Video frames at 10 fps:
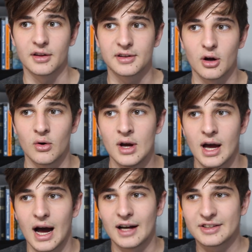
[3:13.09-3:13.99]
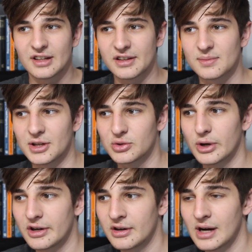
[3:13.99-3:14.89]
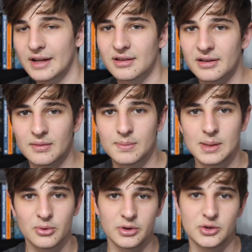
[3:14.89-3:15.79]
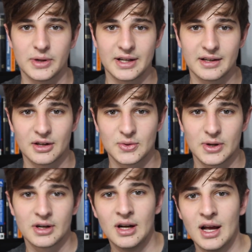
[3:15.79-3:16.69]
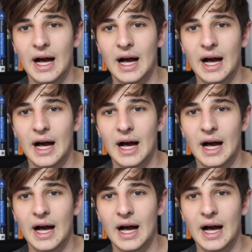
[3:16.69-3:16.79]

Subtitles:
So I saw some on Twitter. I saw some people retweeting it on Twitter.